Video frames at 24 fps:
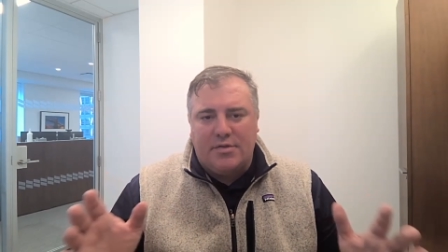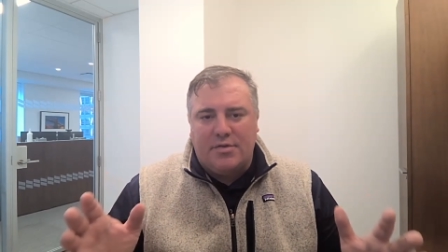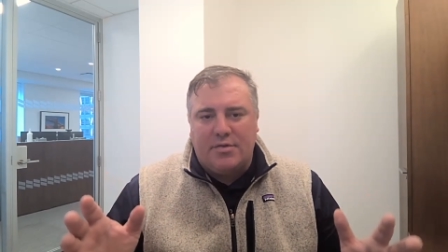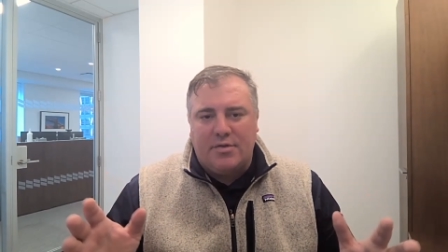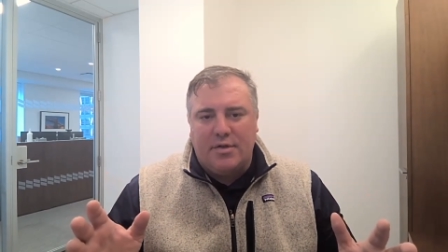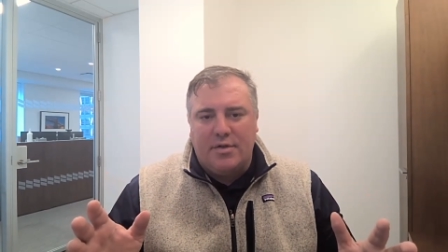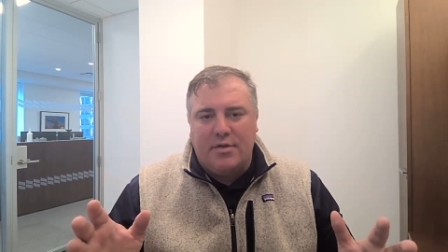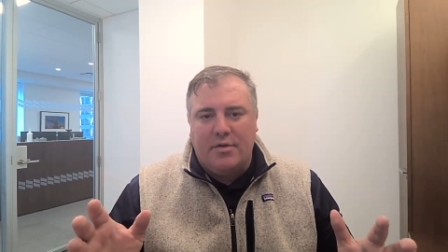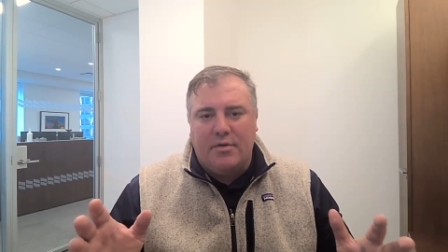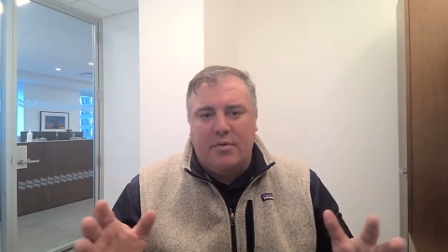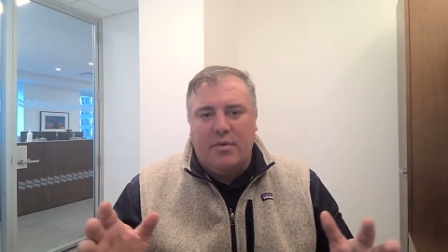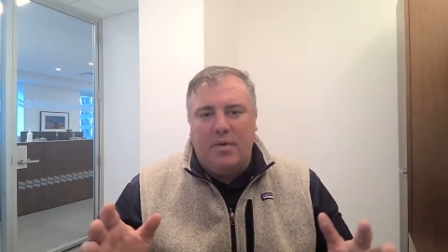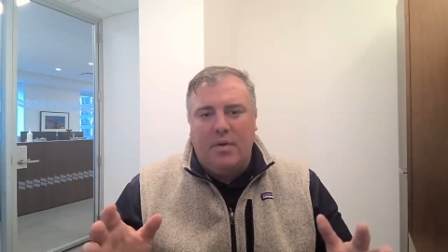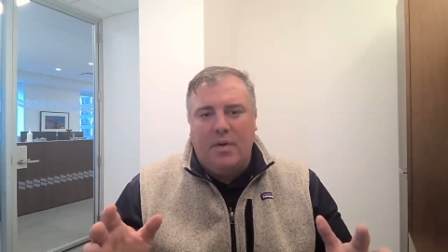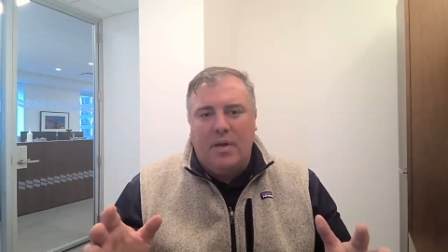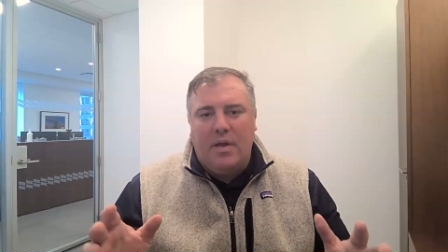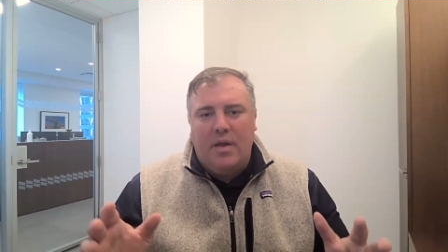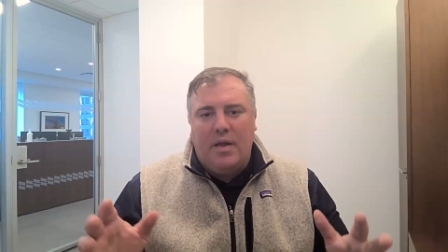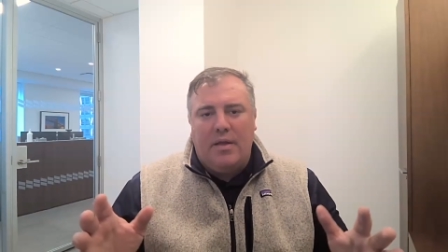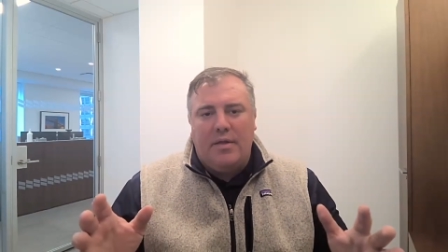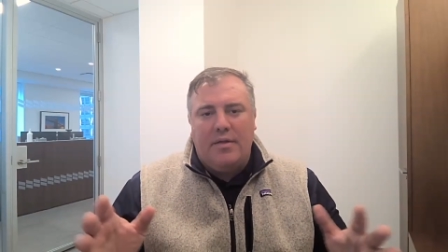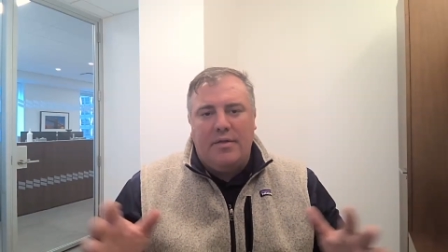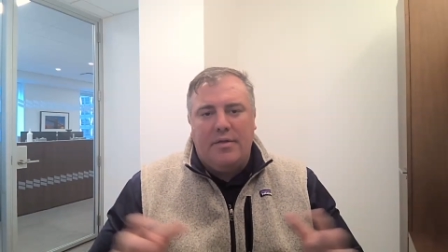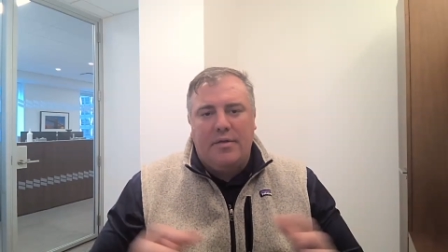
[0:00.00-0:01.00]
true,
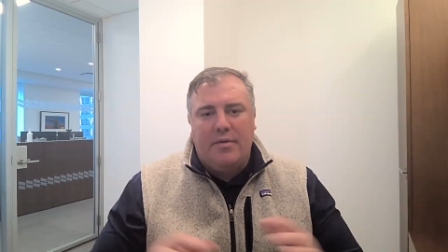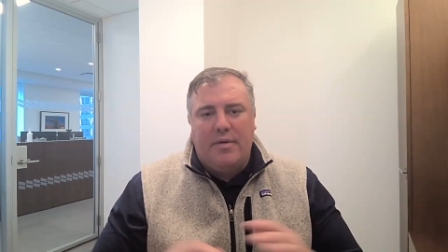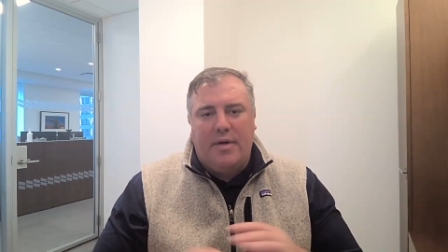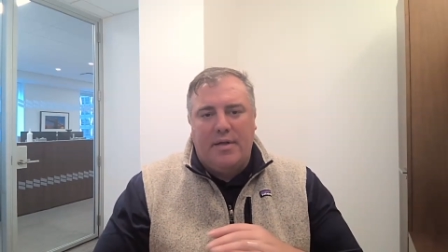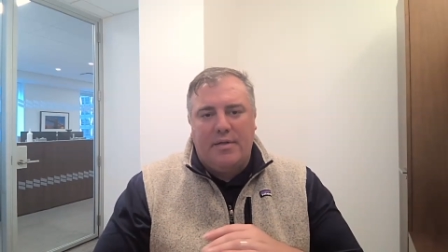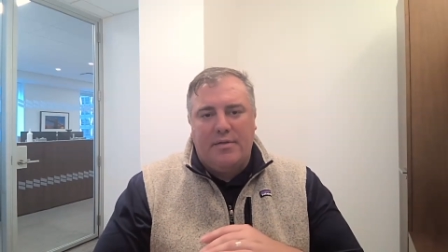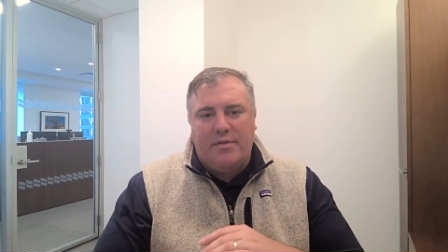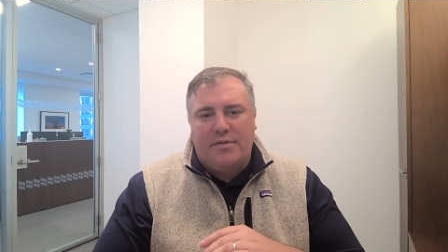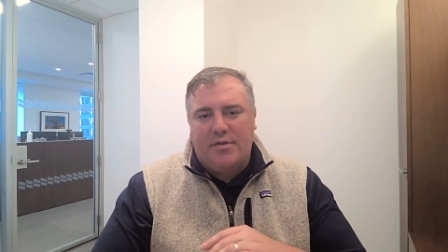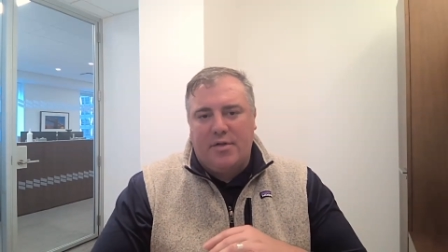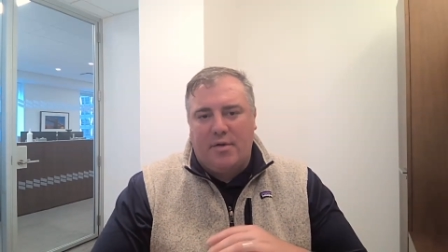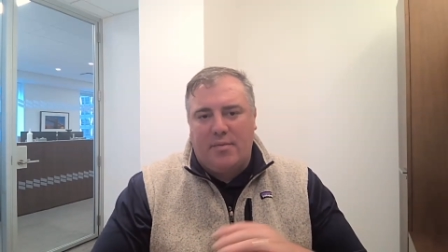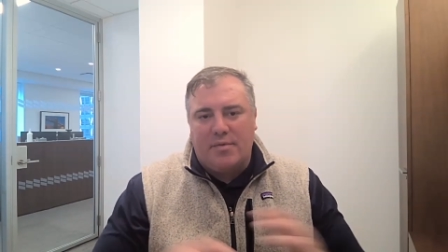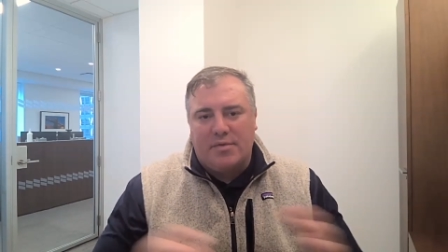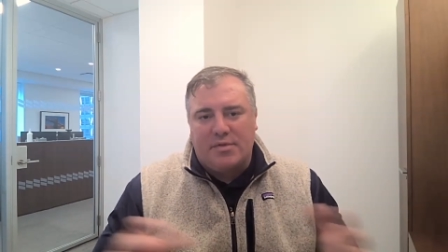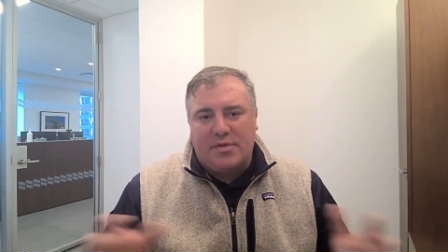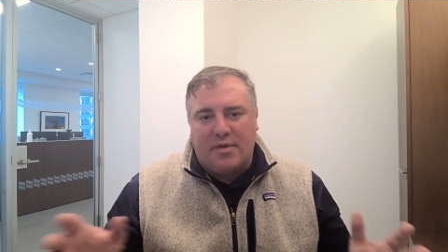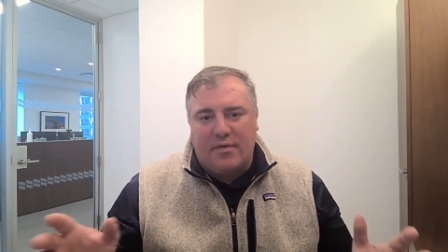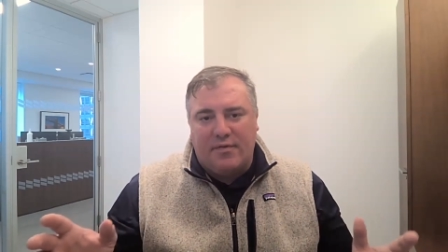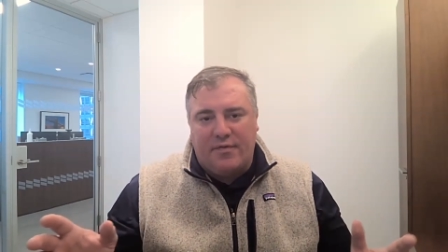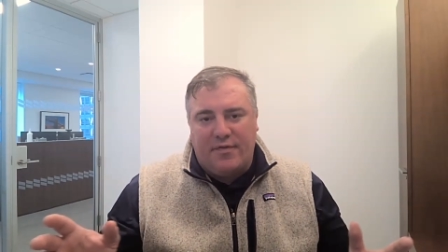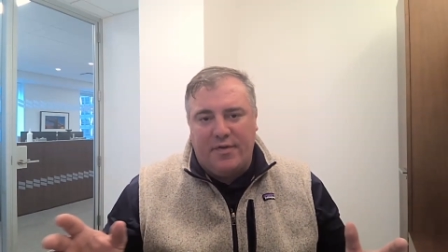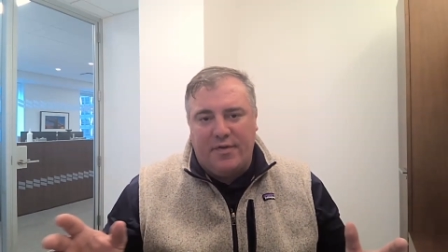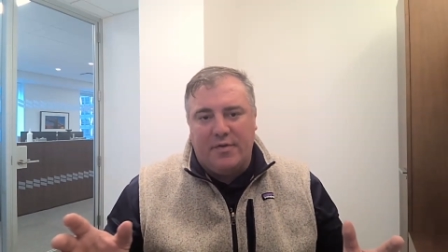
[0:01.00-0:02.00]
you had so
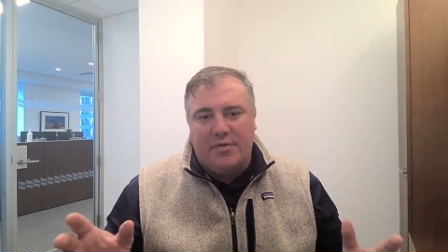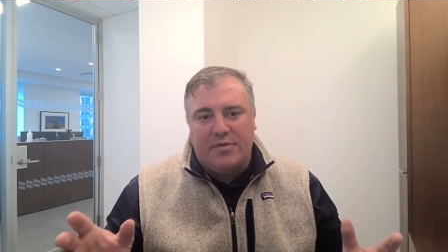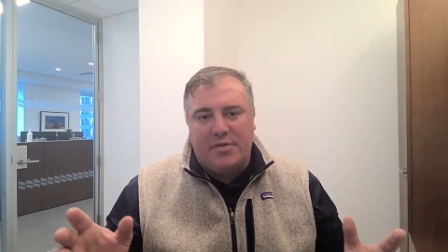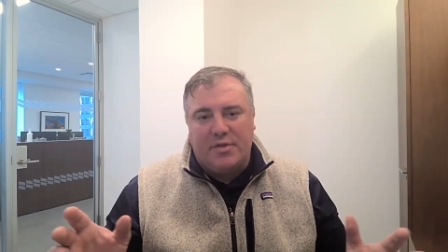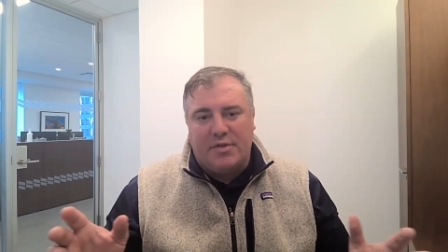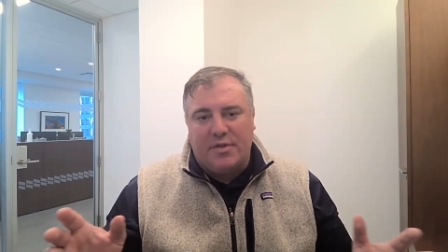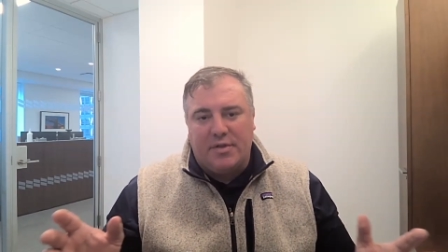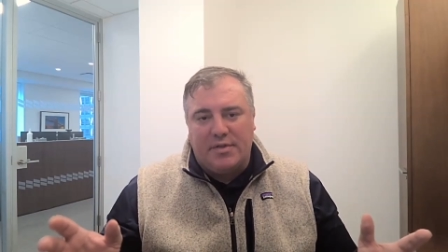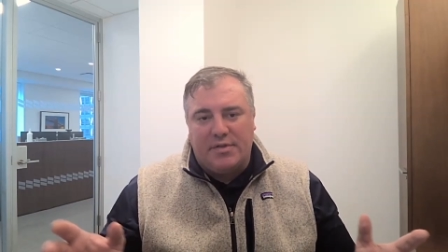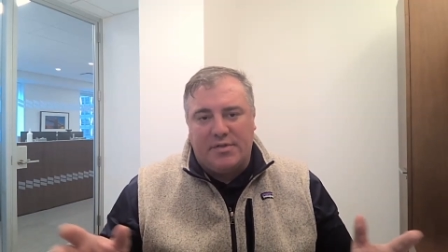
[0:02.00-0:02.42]
much confusion.